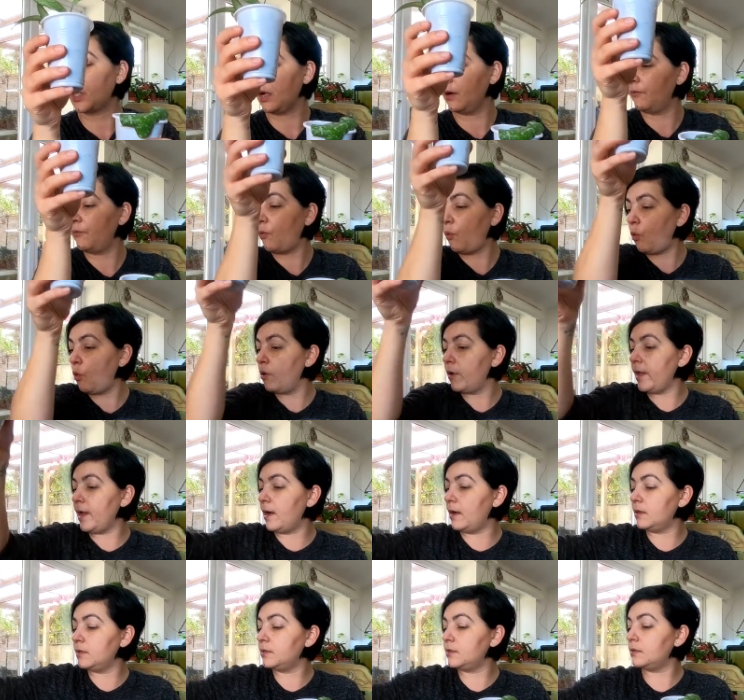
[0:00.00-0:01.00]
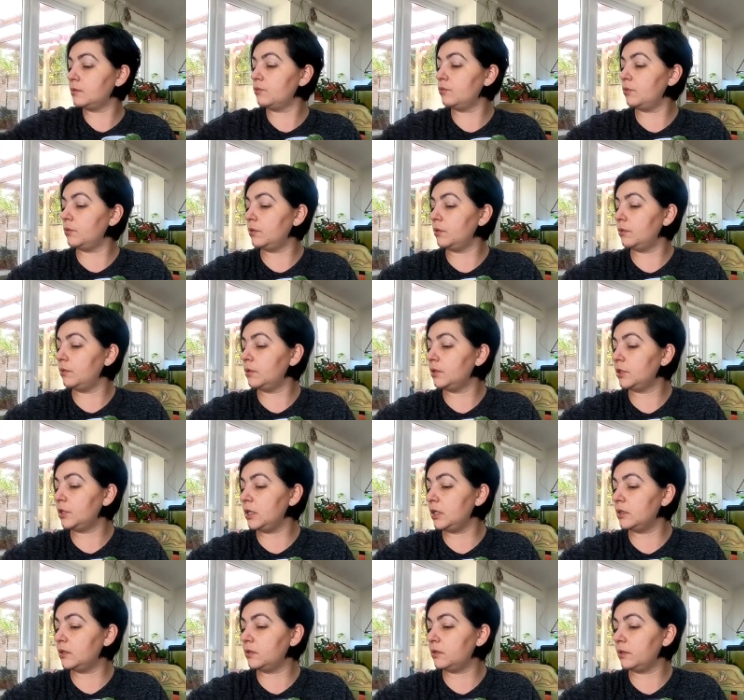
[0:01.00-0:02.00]
of Hoyas.
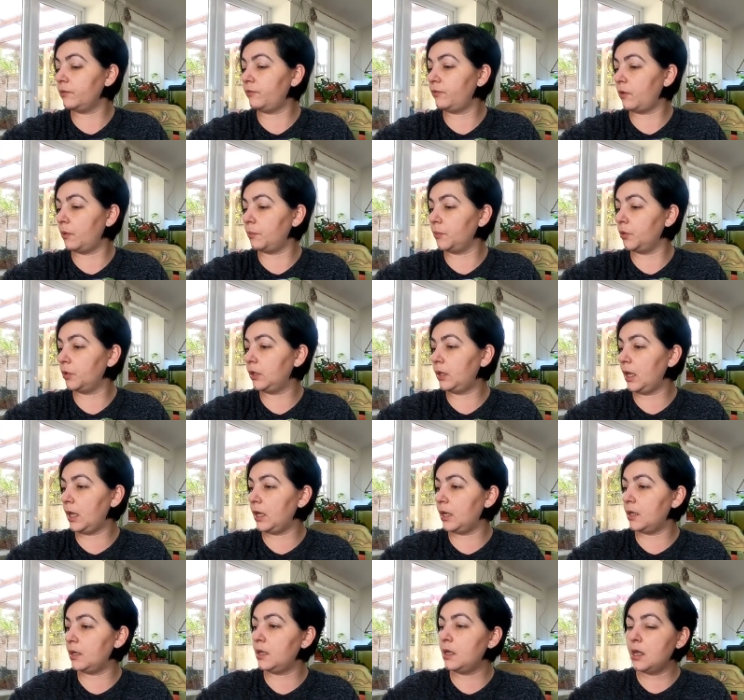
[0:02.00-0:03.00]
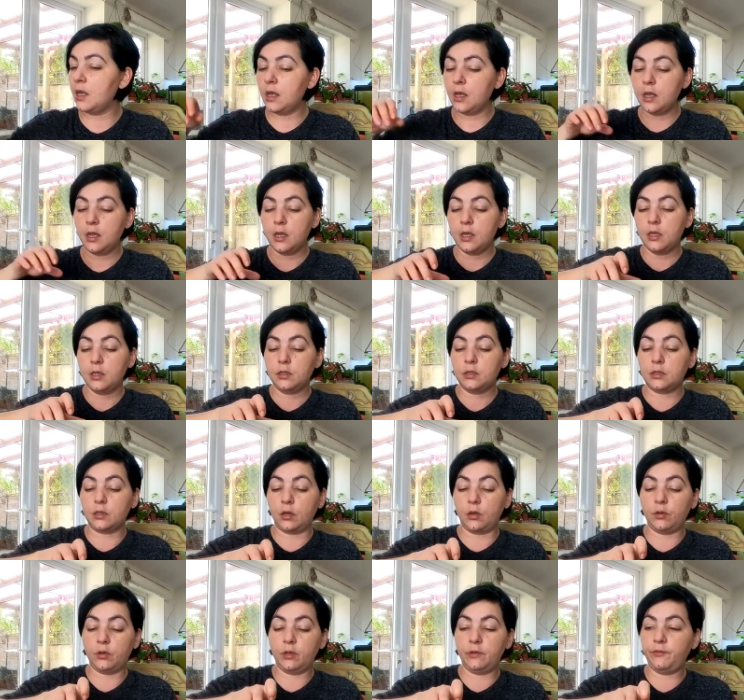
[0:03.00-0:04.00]
She's from UK.
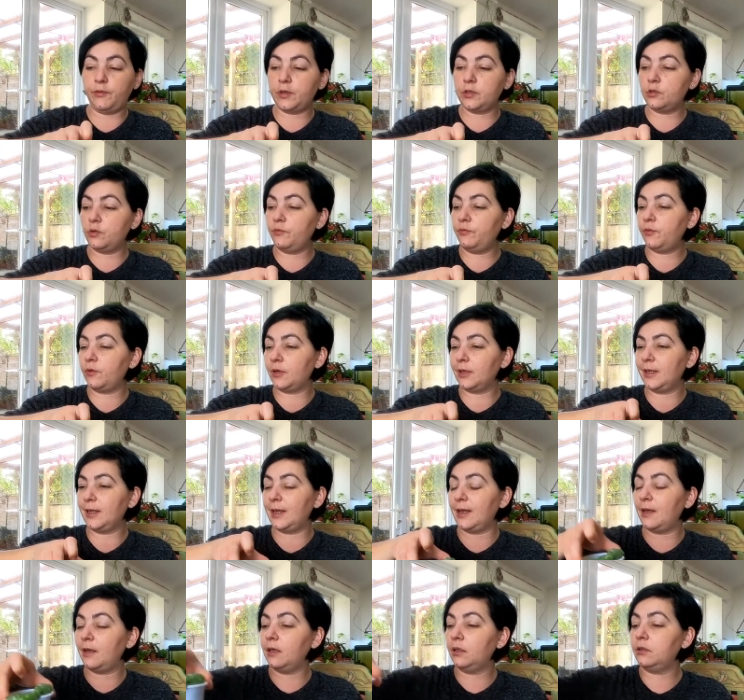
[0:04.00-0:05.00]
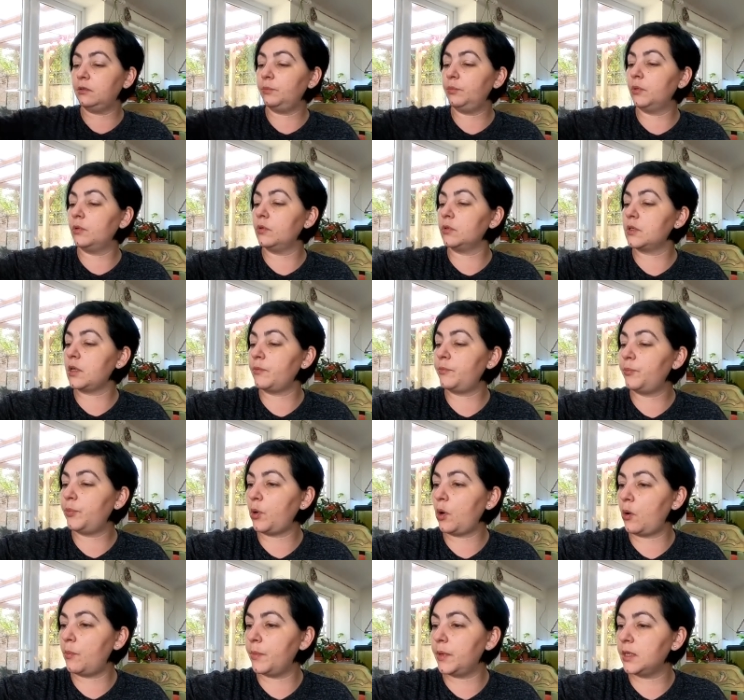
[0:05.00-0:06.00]
So if I don't forget, because I
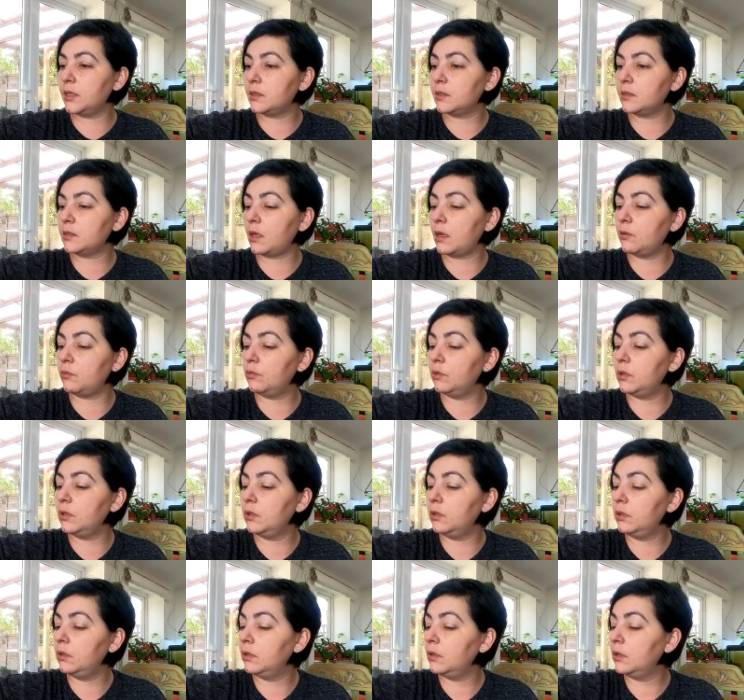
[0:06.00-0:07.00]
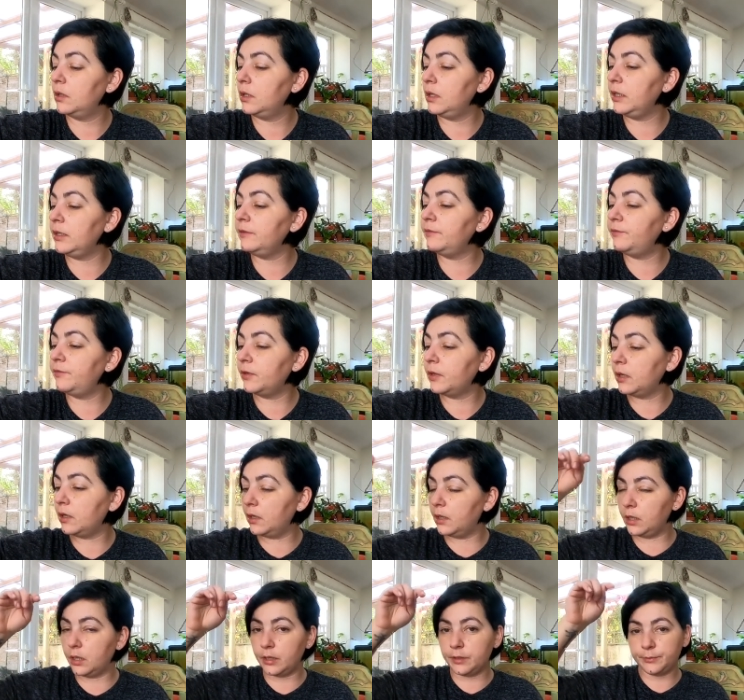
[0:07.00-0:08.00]
promised, I will leave
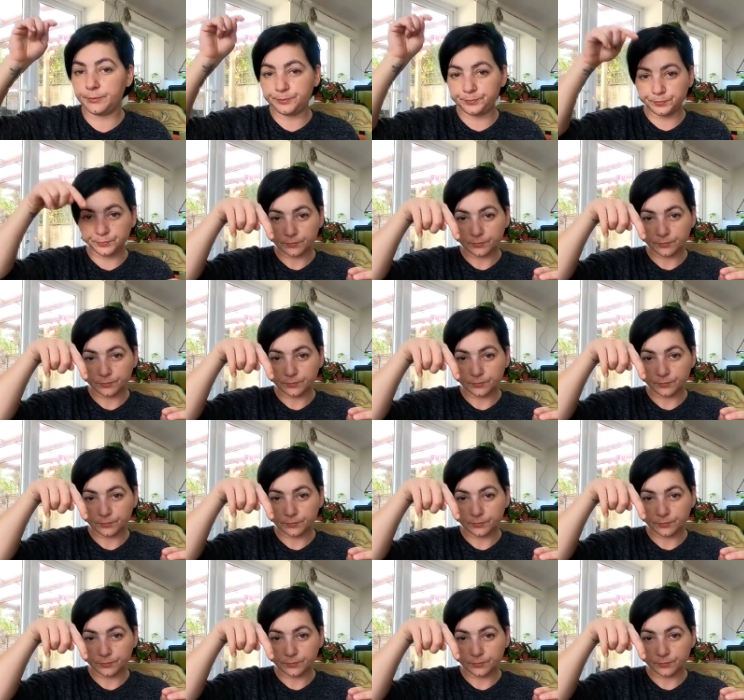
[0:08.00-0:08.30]
her